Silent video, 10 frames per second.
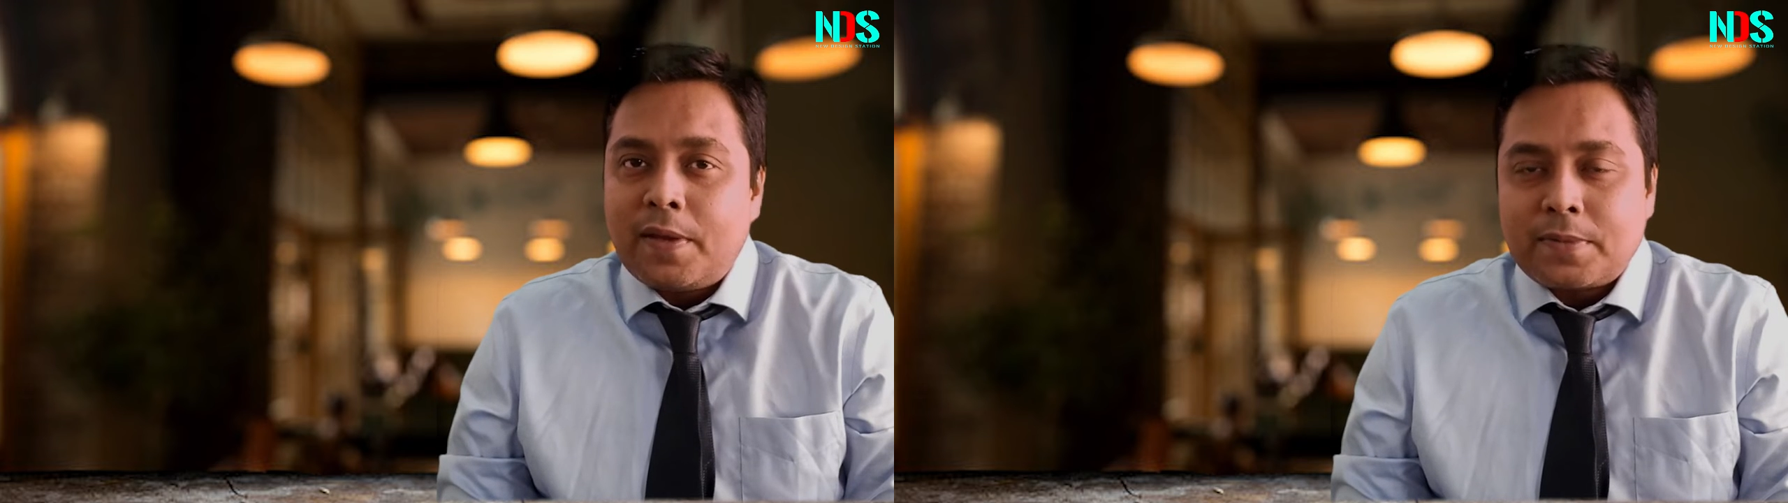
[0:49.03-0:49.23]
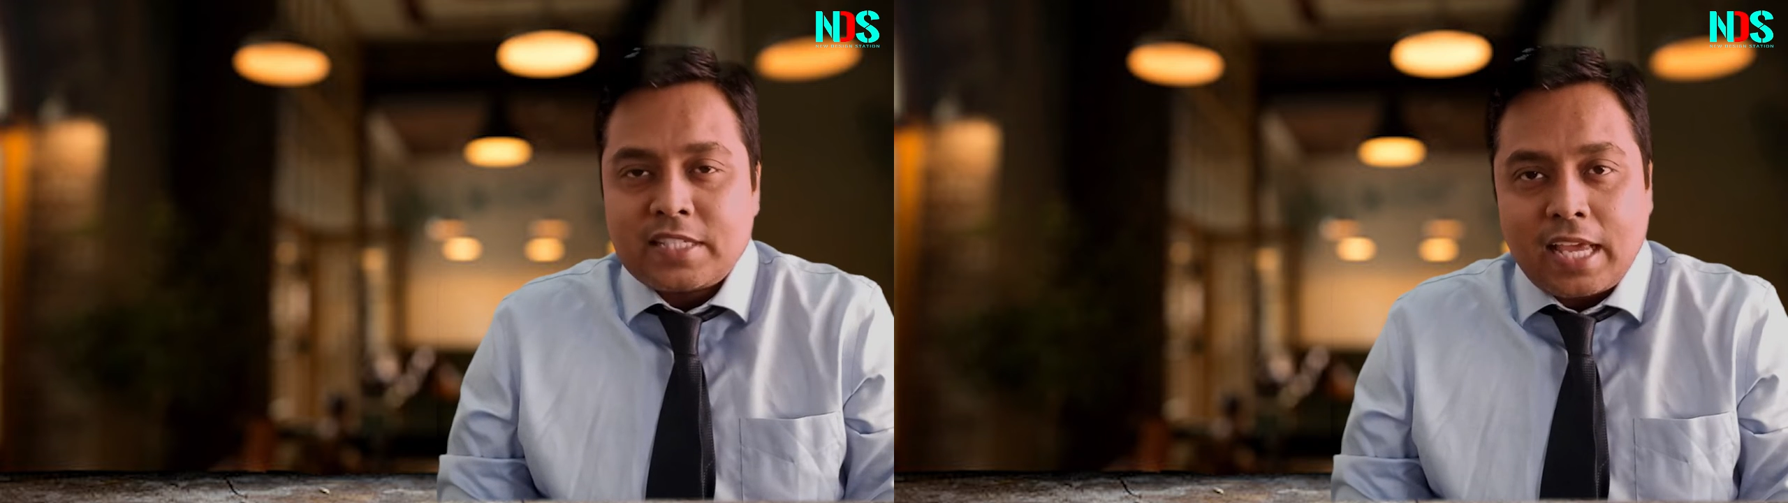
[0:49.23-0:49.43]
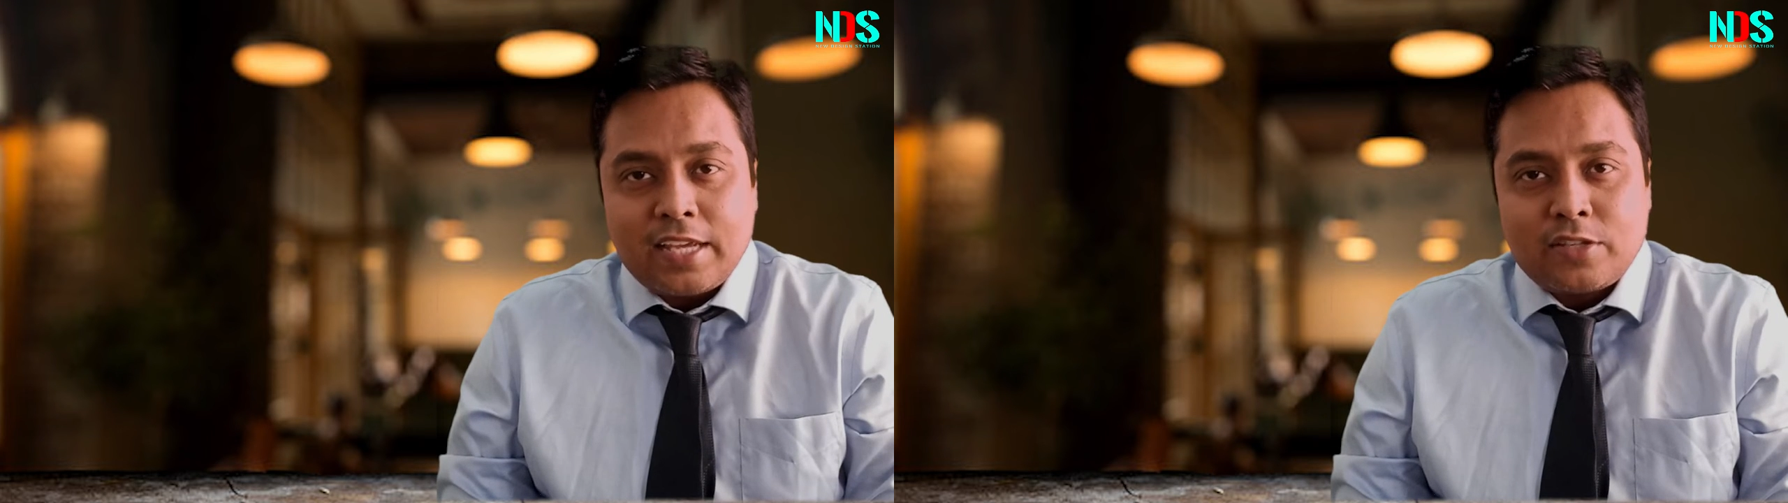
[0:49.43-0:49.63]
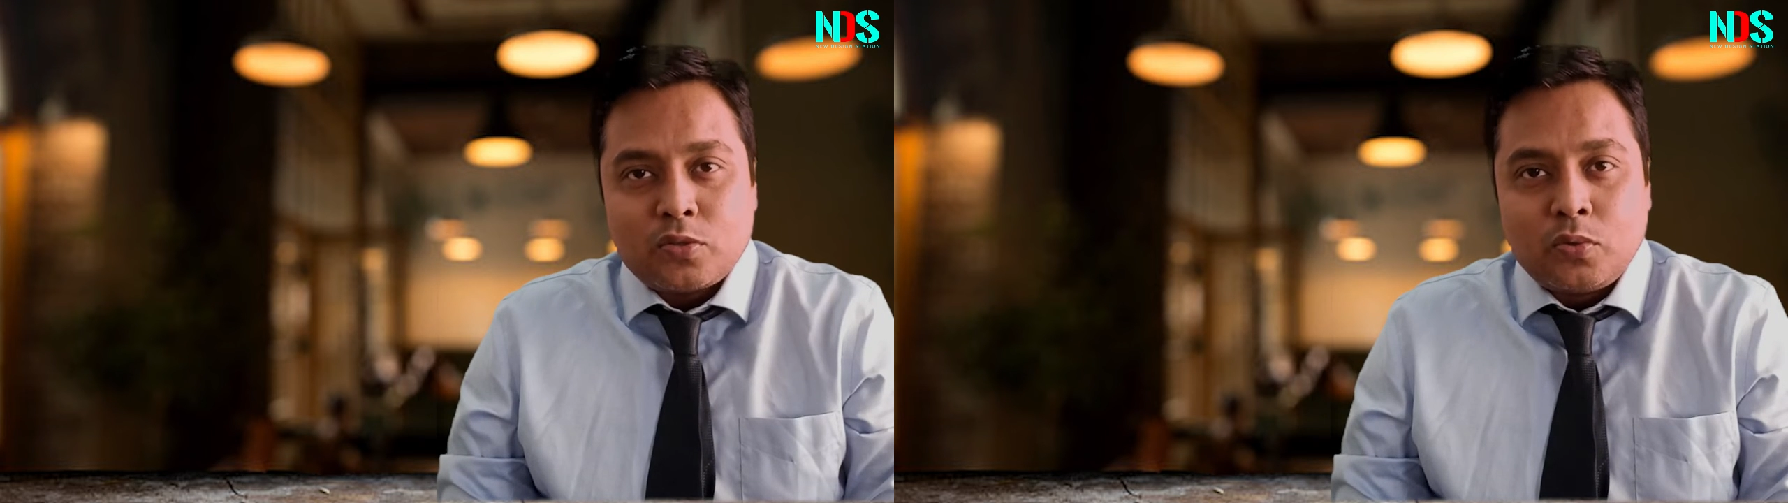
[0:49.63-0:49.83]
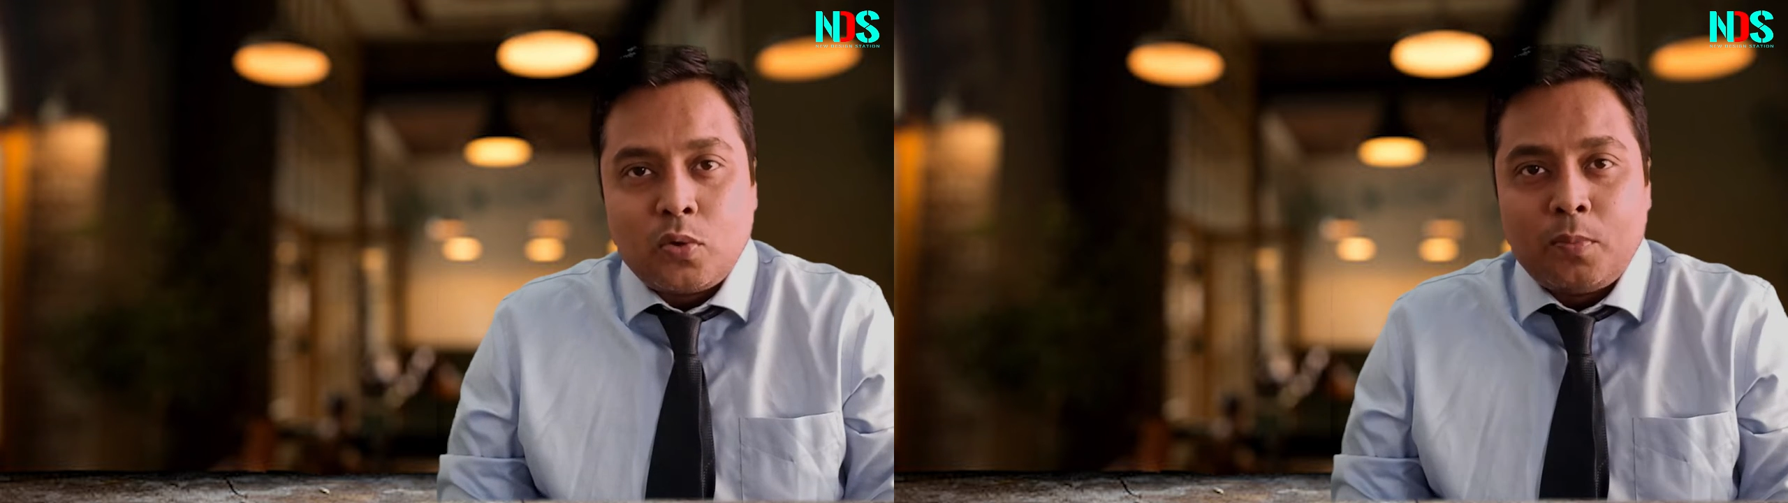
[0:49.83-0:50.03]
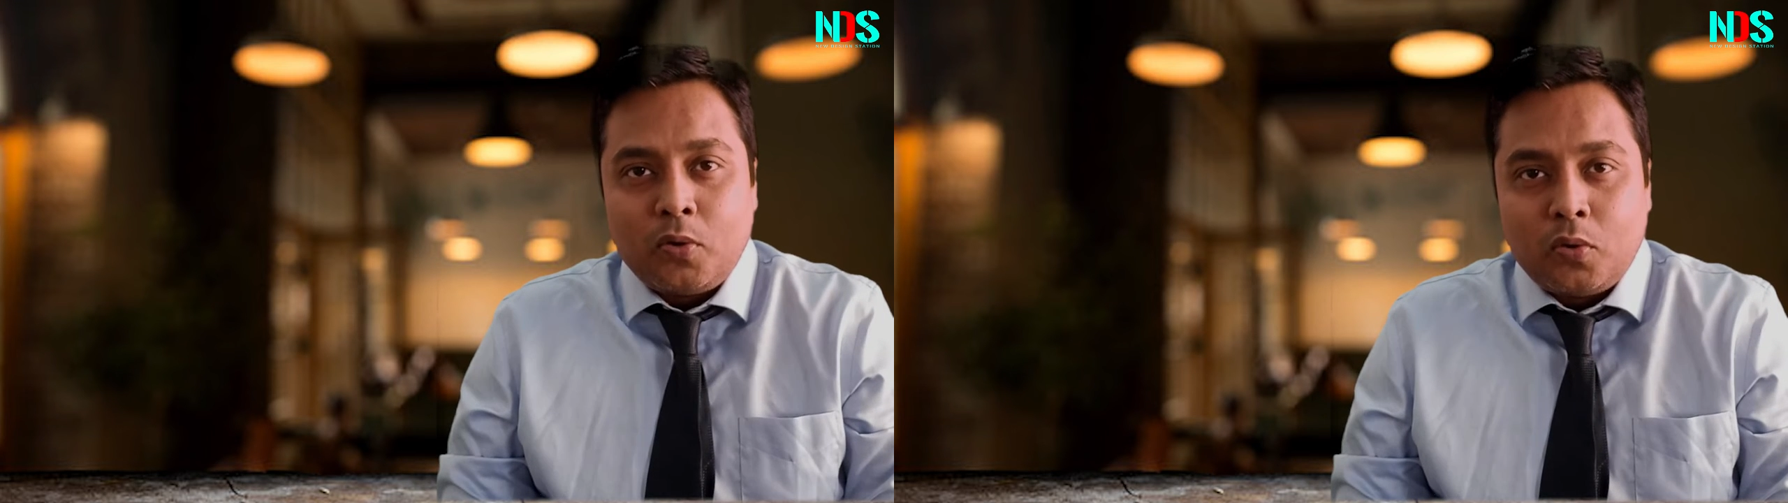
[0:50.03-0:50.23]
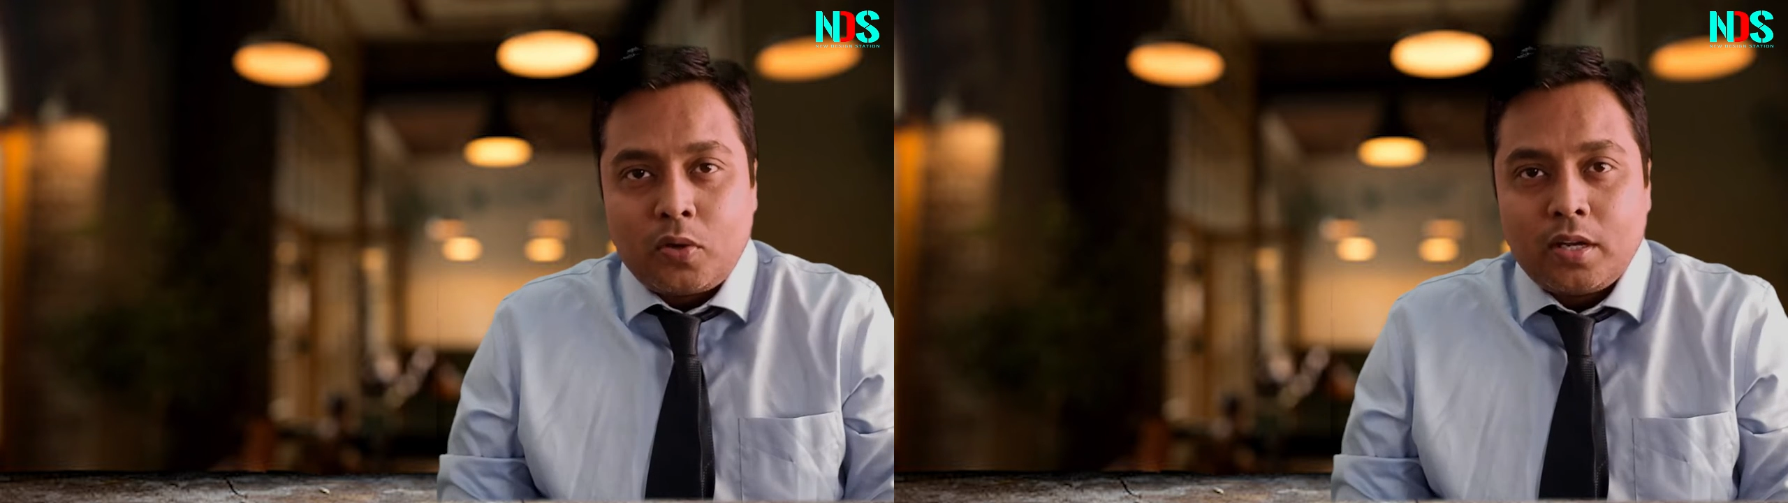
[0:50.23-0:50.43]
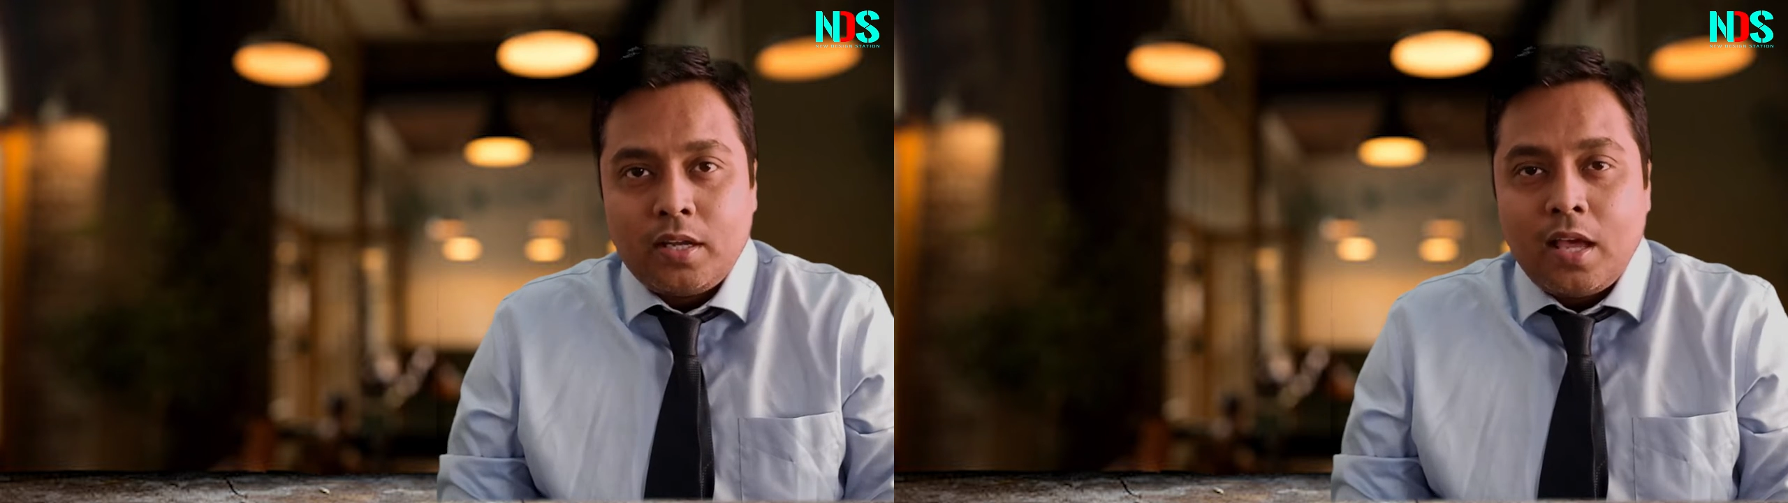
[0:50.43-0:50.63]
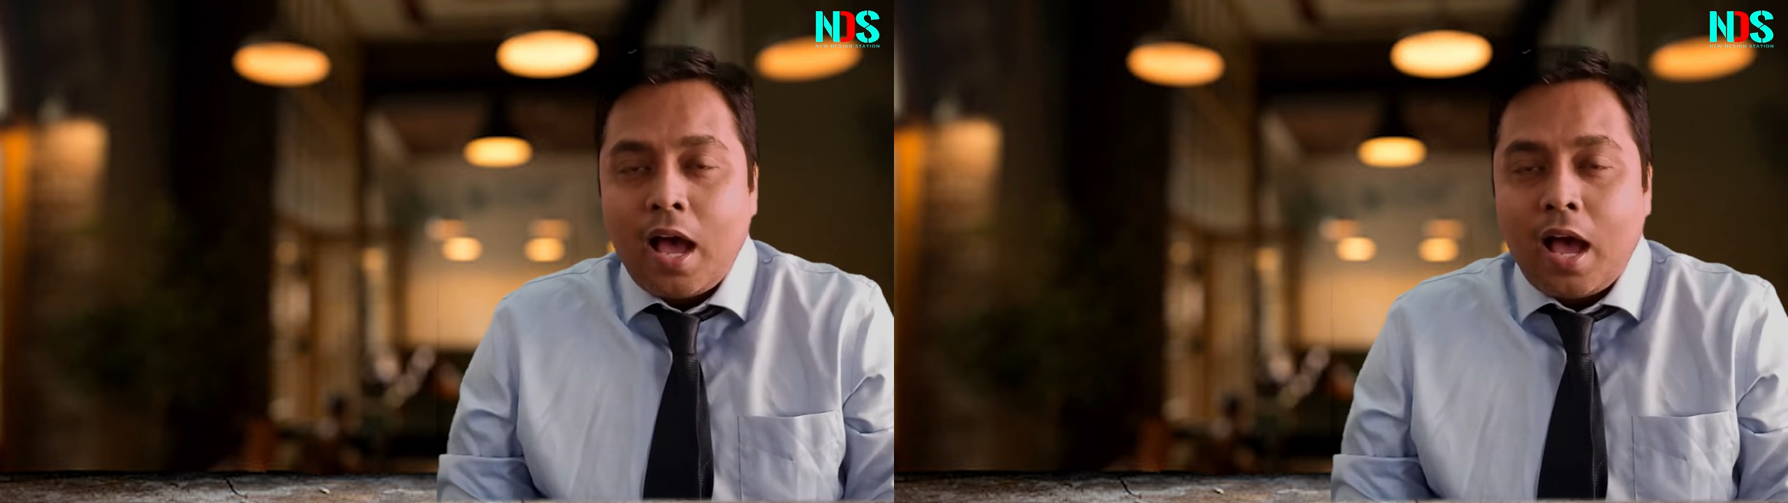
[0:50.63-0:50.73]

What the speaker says: website to know more.